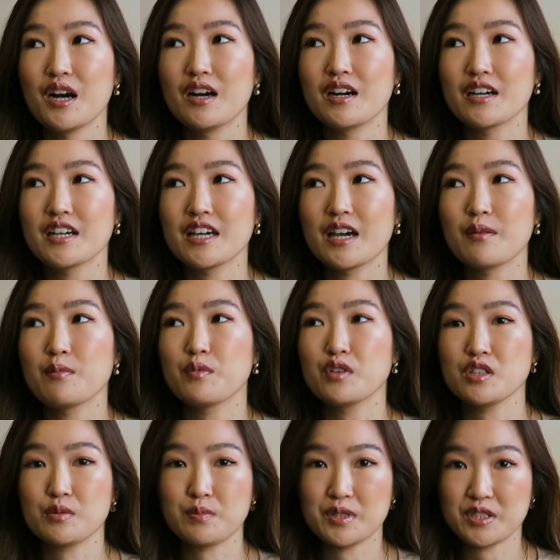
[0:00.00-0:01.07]
I am
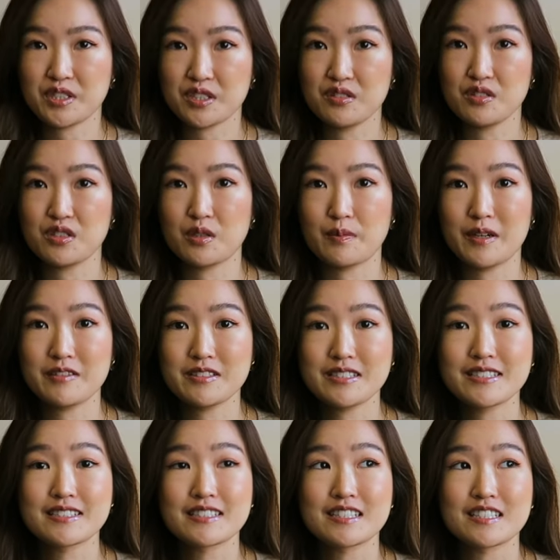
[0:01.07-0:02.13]
really particular about
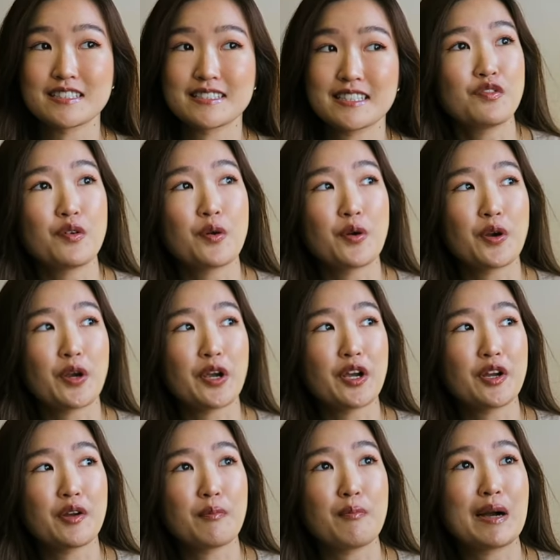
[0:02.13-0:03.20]
this because
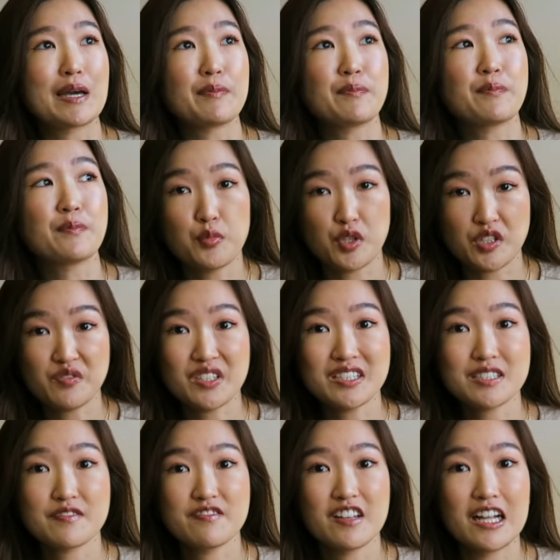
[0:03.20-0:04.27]
for my
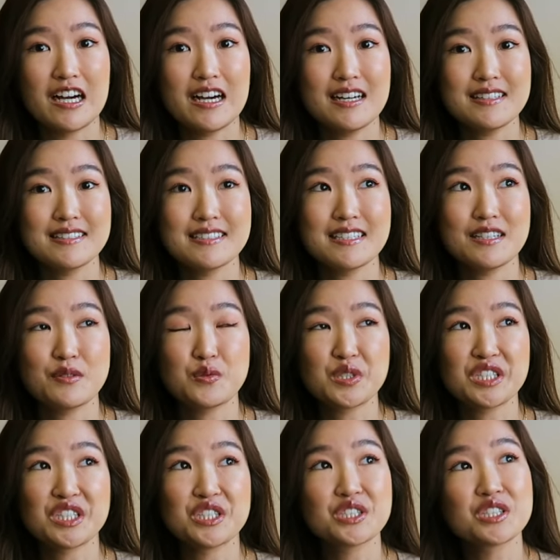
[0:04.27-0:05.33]
previous flat,
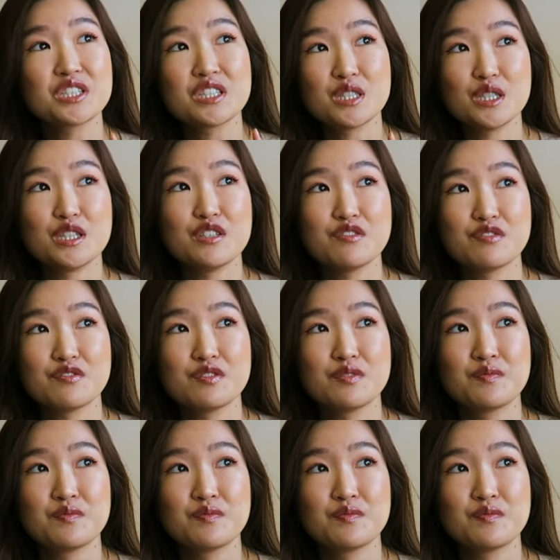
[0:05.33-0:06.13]
we literally live